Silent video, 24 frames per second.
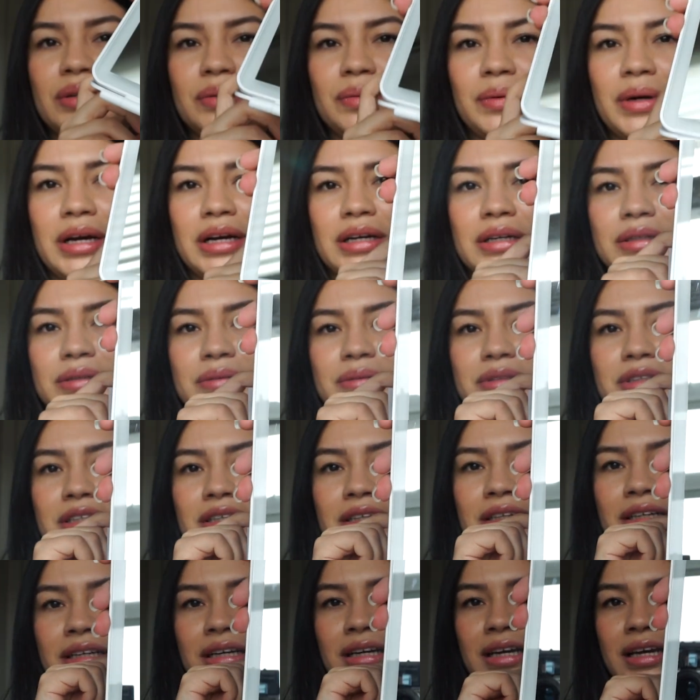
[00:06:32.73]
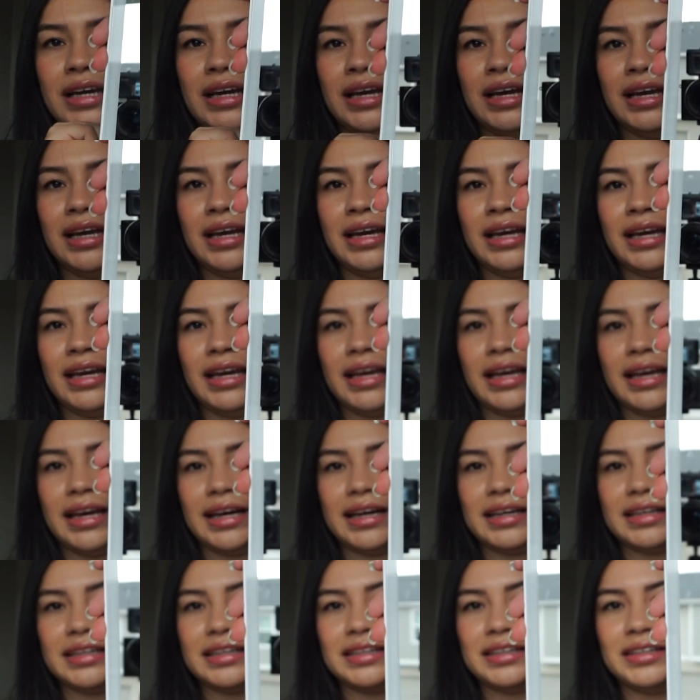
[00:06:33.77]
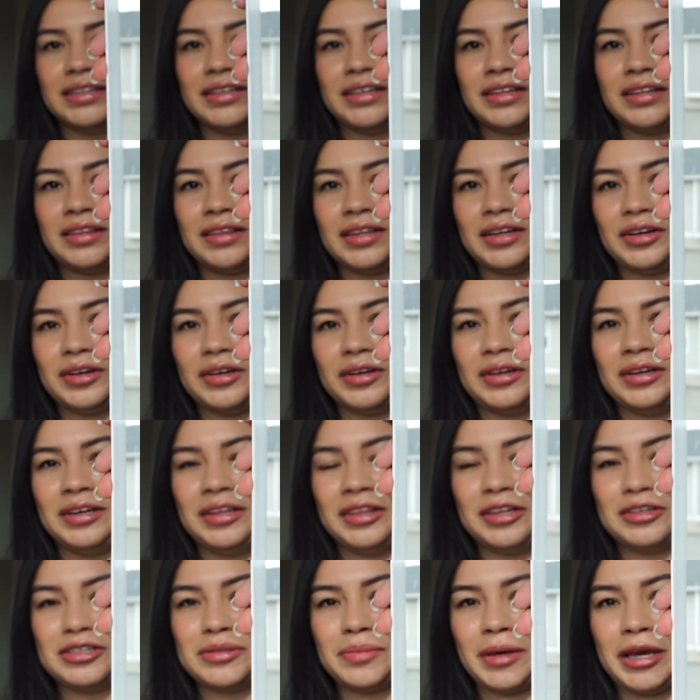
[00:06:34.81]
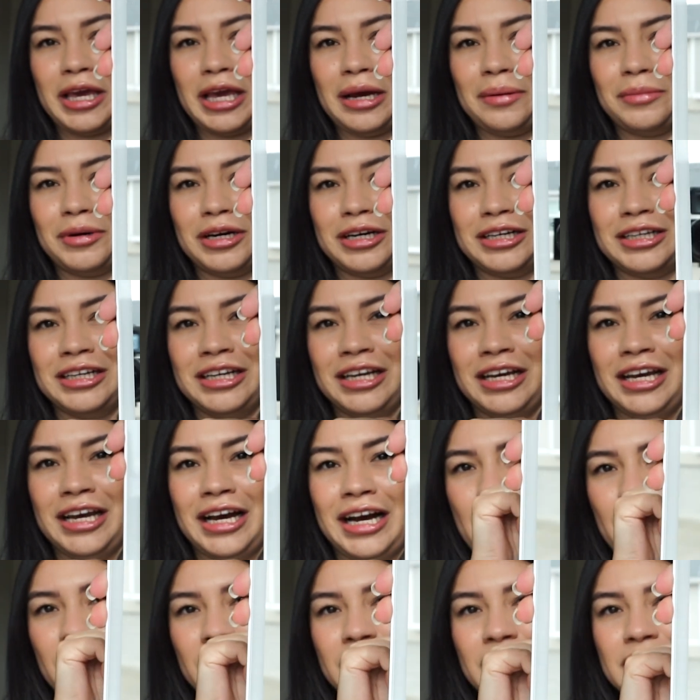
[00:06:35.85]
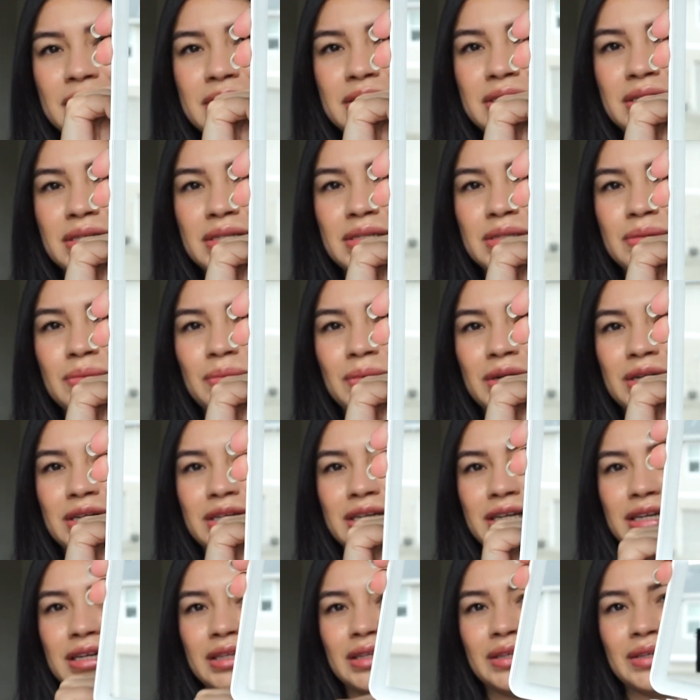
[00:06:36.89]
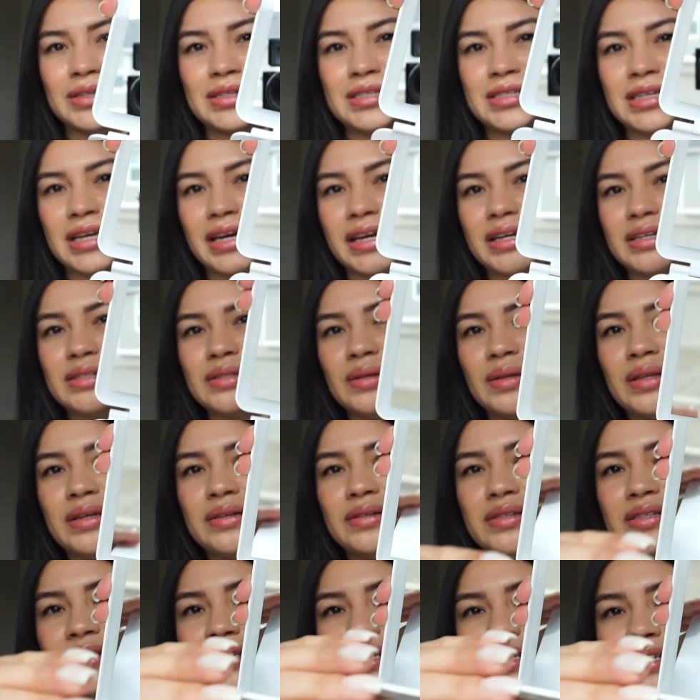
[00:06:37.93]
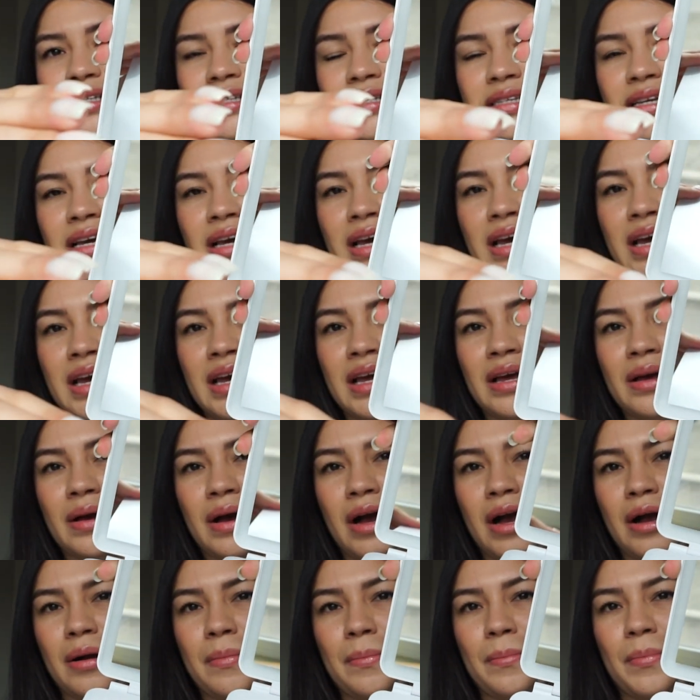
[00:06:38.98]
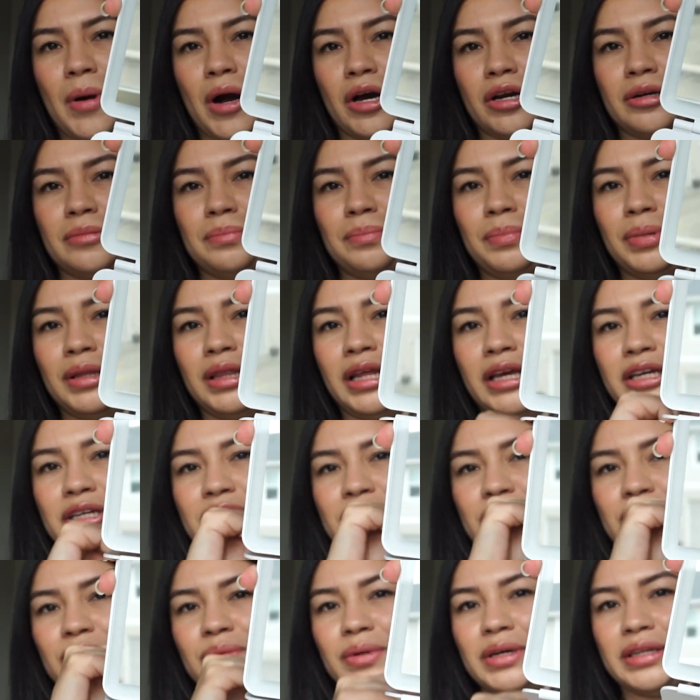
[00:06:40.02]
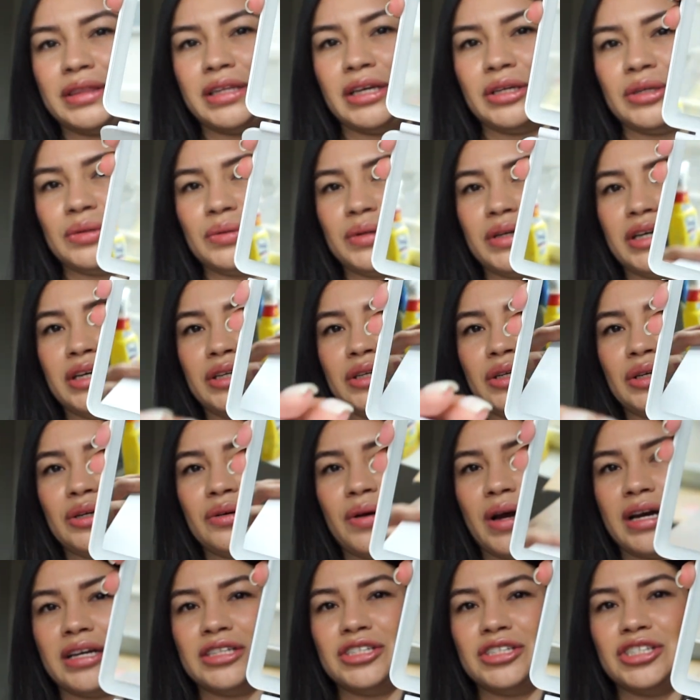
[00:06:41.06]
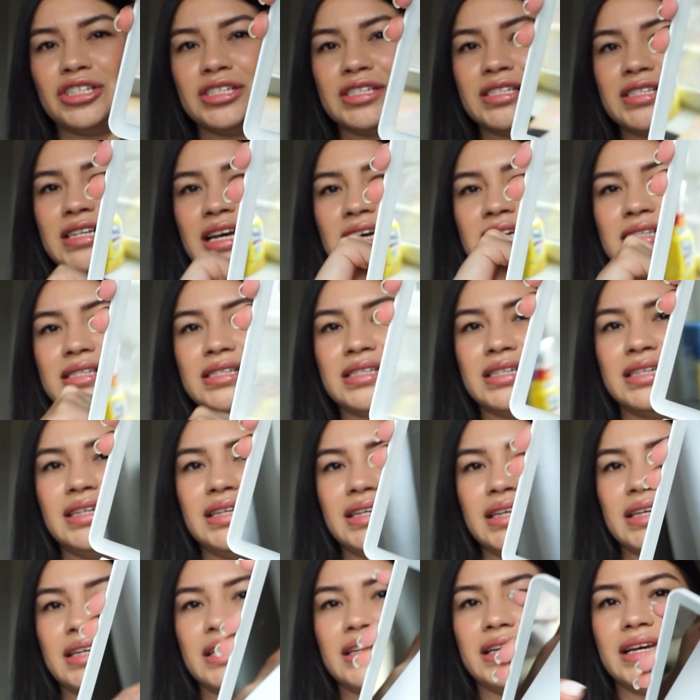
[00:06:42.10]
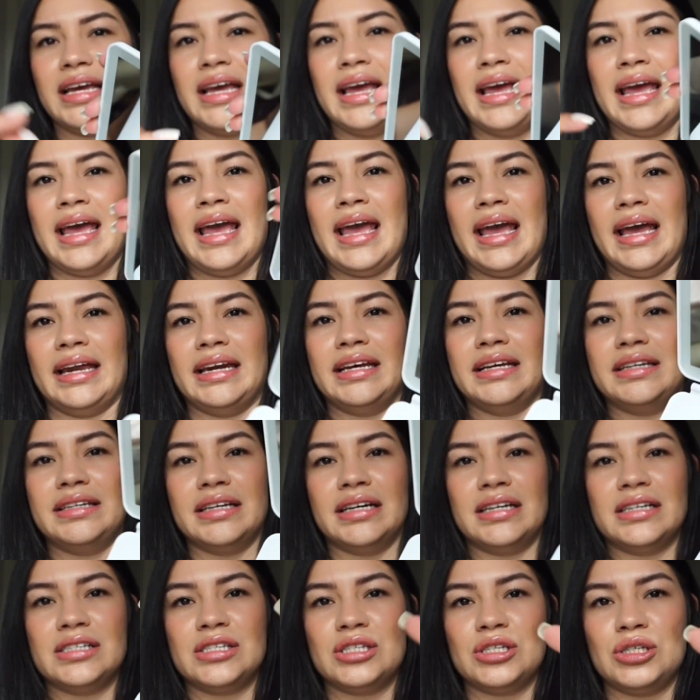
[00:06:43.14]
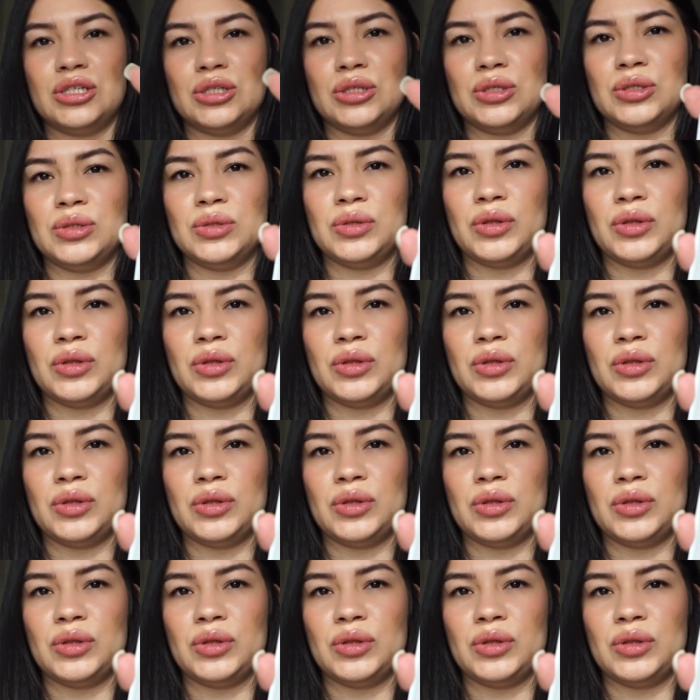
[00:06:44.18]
around and there's my camera, but this is what it looks like. So there's this bottom plate to it that you can, you know, adjust as needed. And it does do